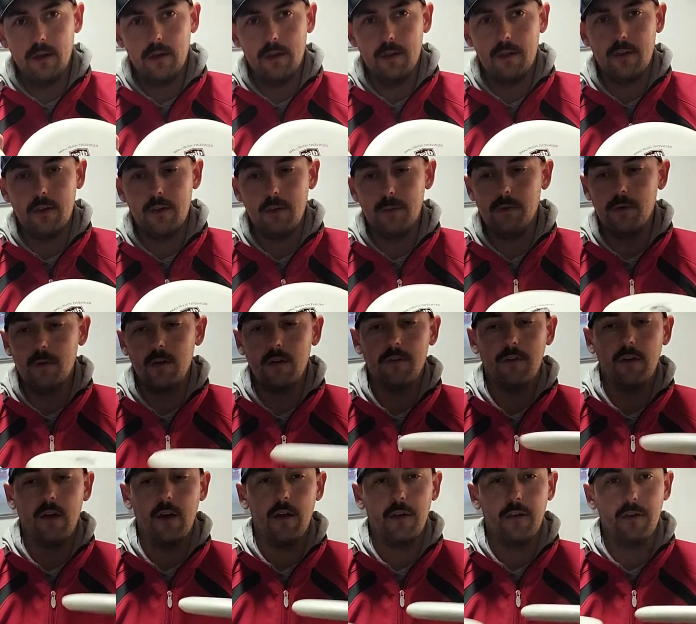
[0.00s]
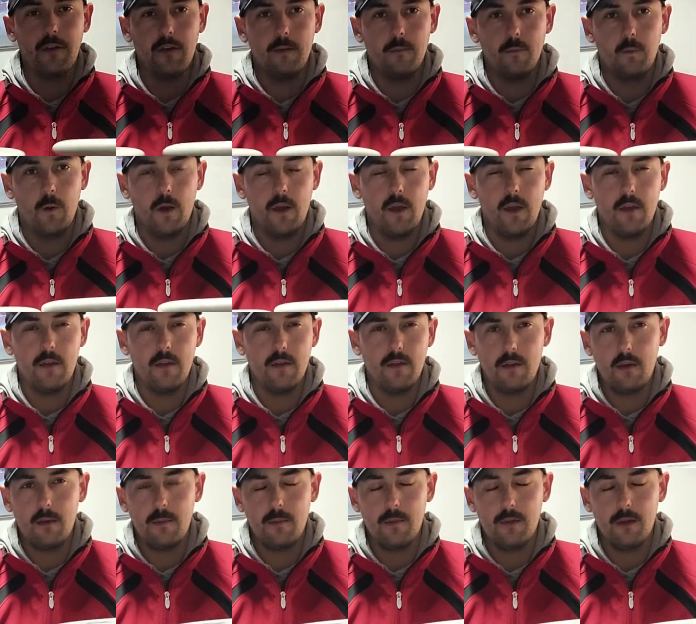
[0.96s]
Same profile, same weight,
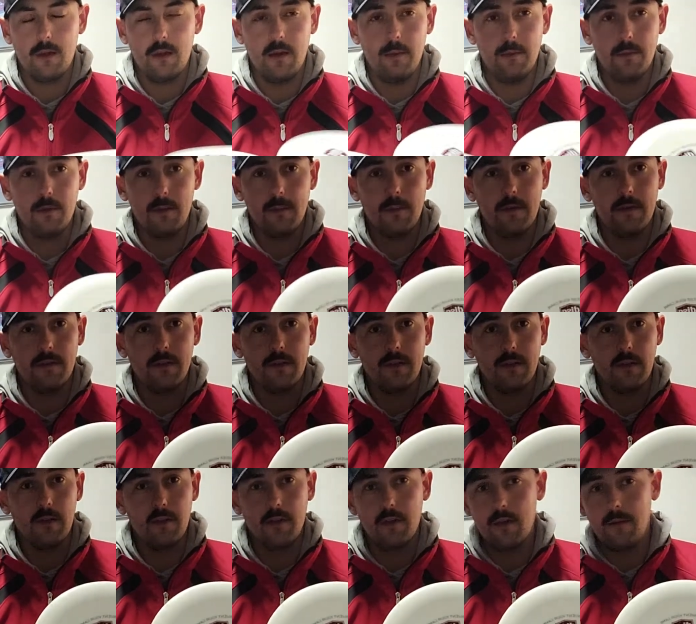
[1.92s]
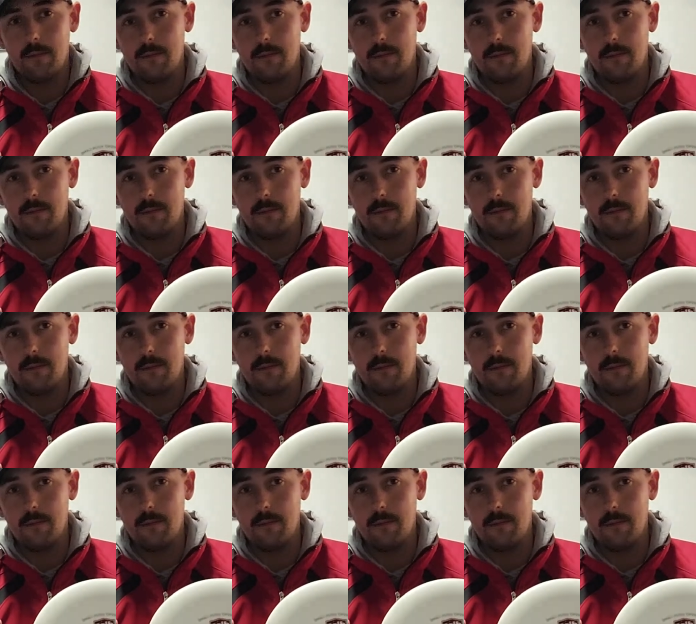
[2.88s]
same stamp, same everything, same